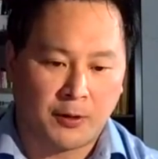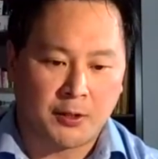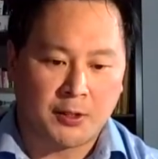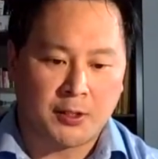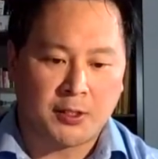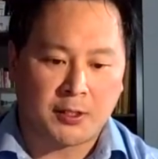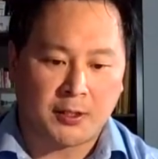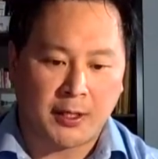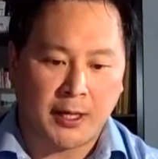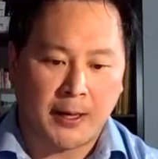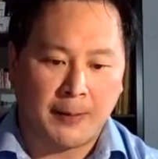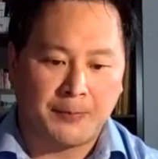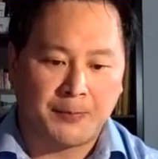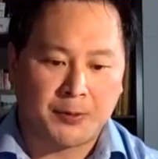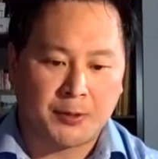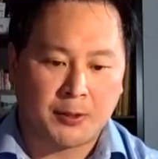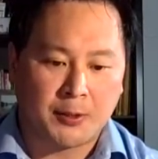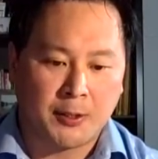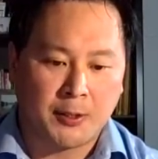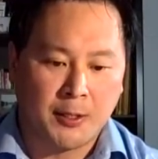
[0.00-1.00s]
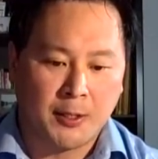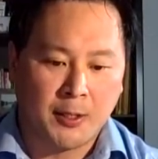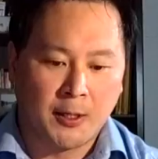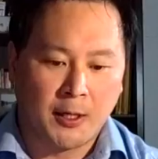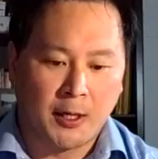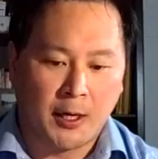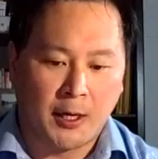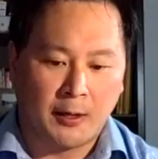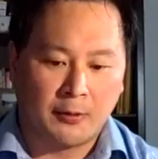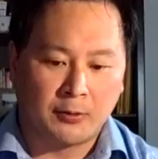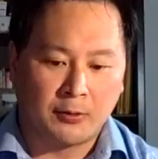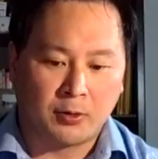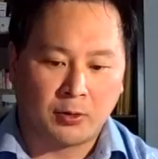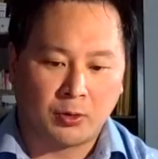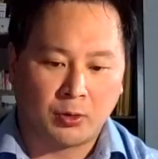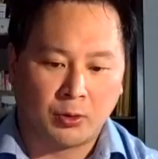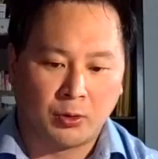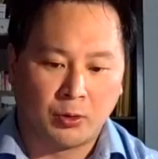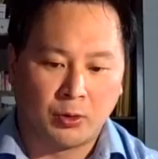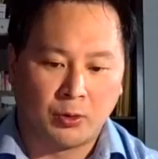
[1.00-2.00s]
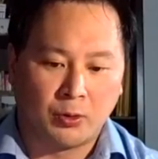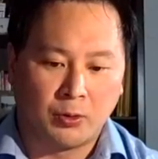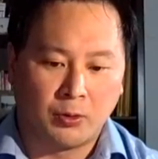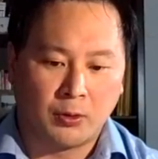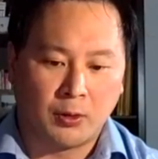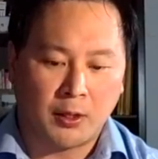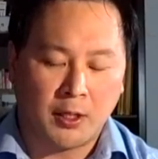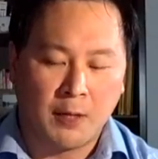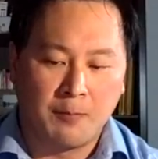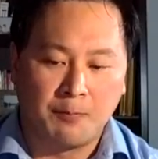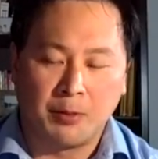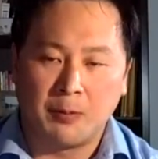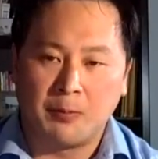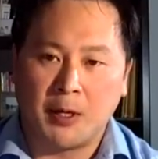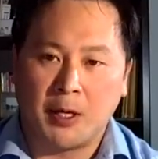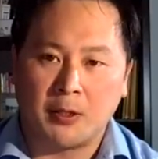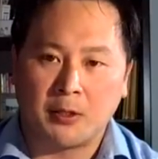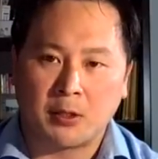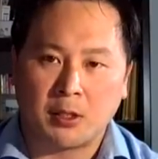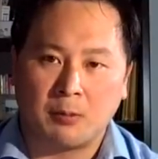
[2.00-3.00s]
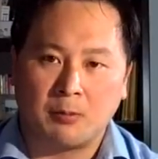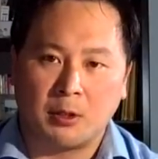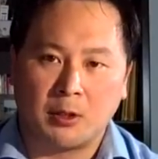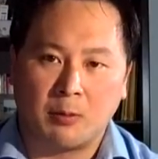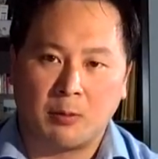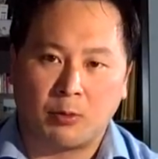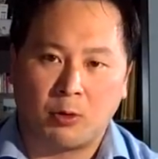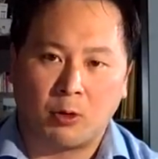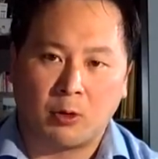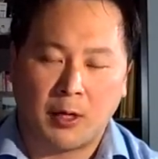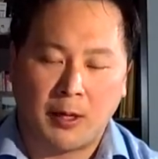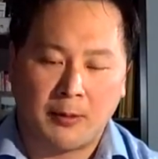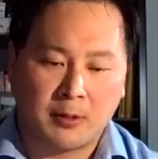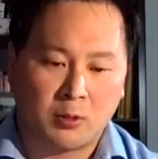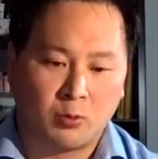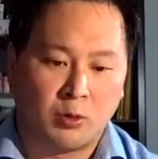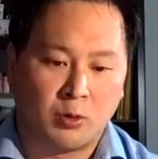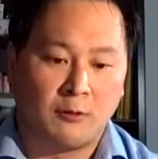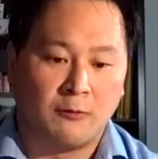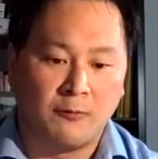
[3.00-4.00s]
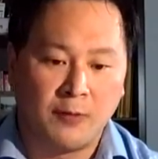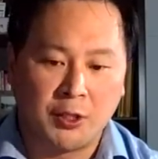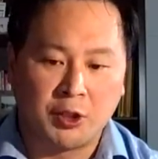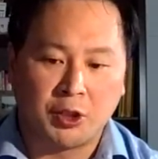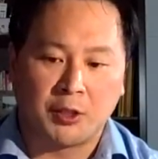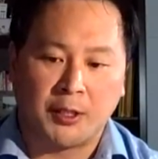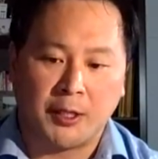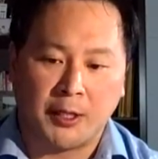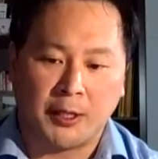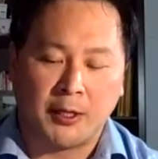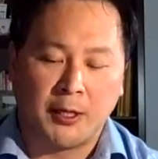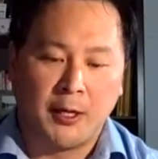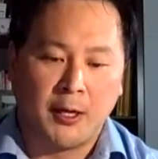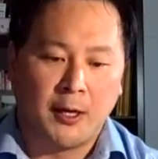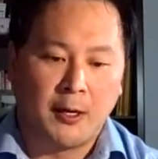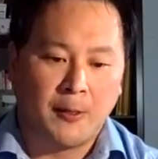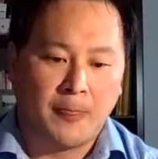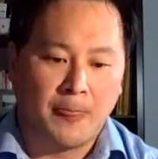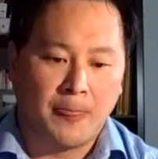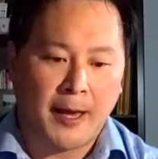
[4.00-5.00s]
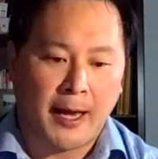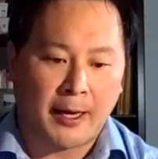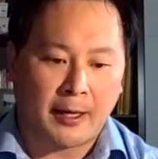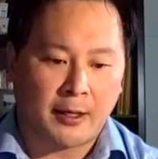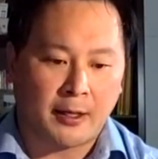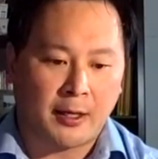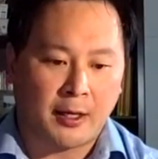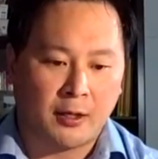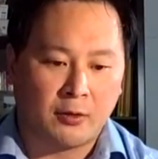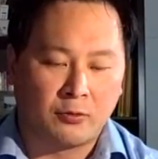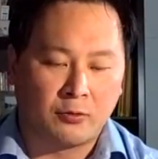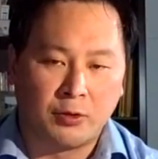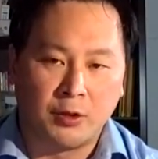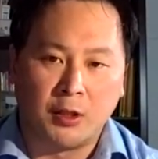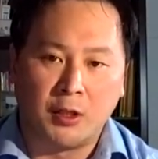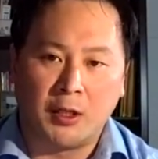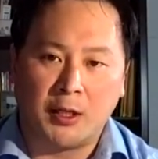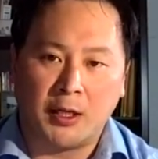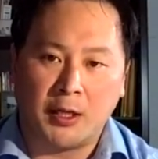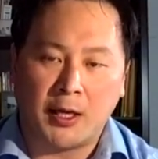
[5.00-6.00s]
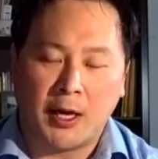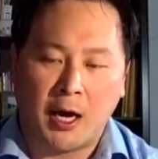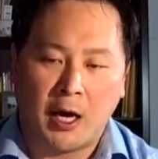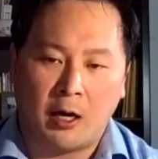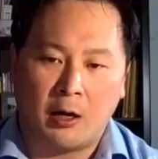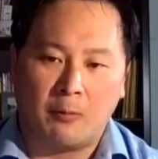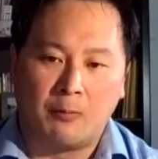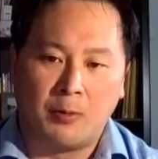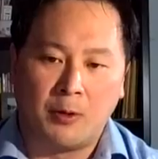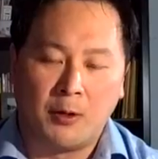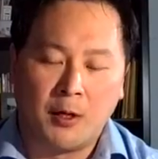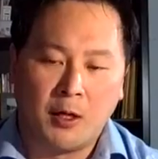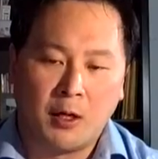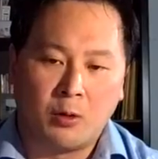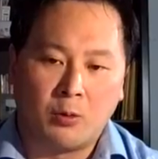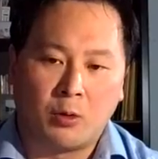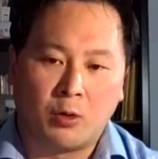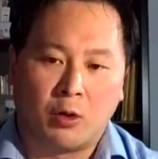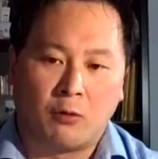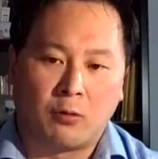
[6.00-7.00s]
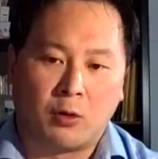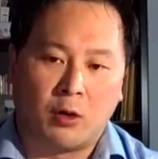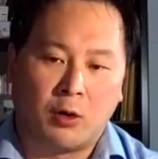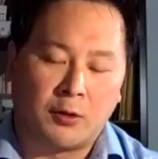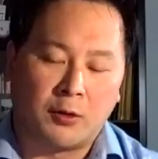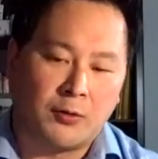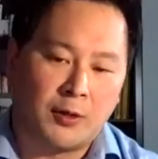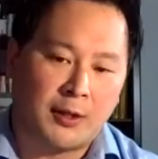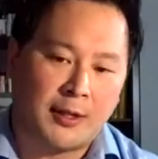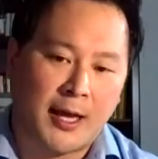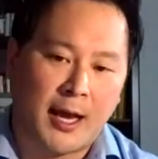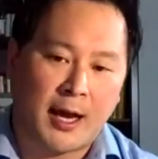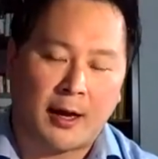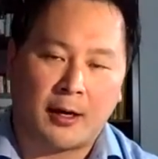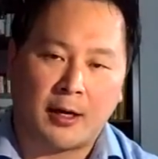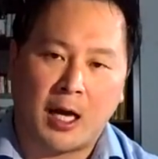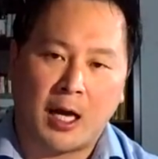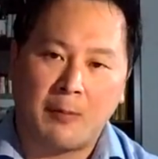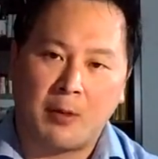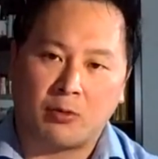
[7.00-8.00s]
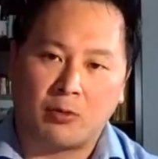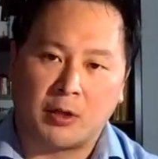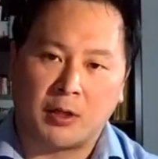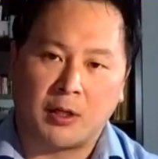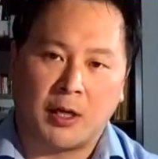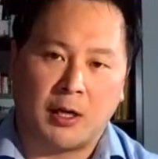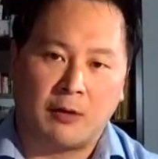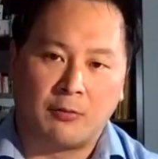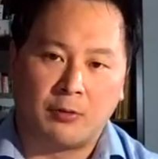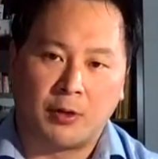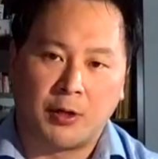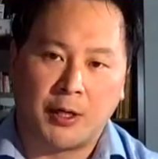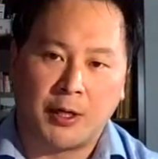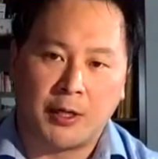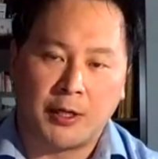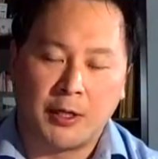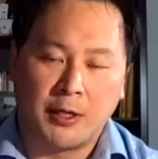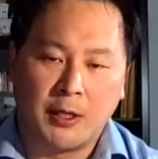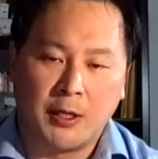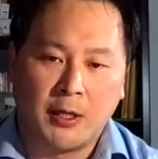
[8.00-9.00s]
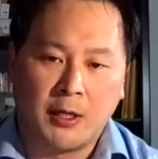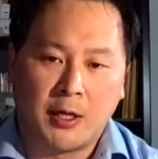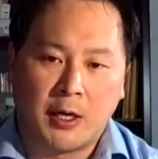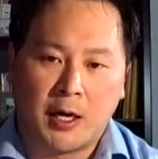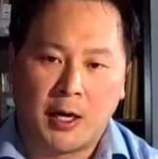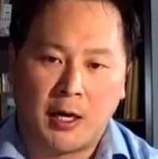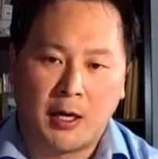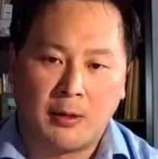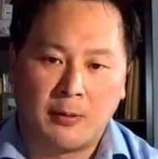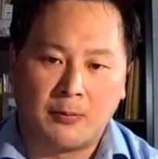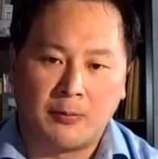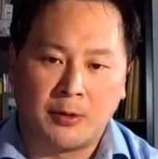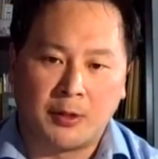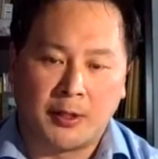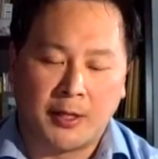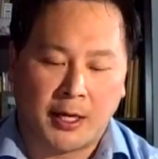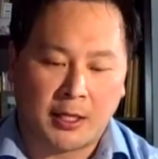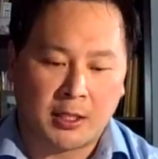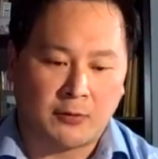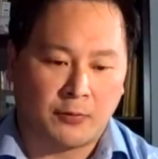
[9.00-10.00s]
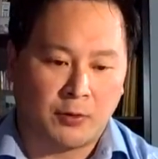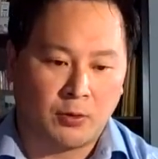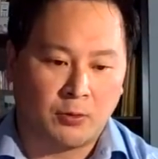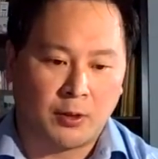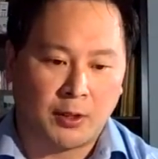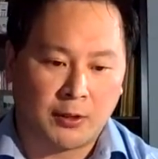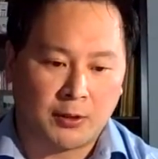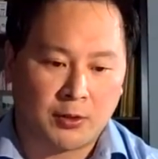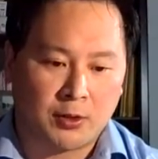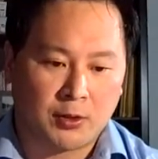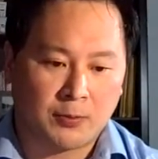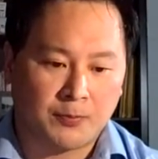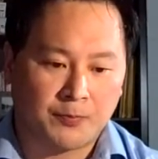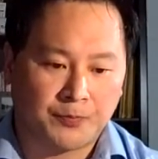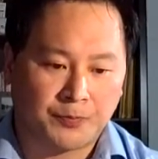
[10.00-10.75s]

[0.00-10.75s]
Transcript: steps to implement some of the programs we're envisioning that can really help with the economic recovery in the next few weeks.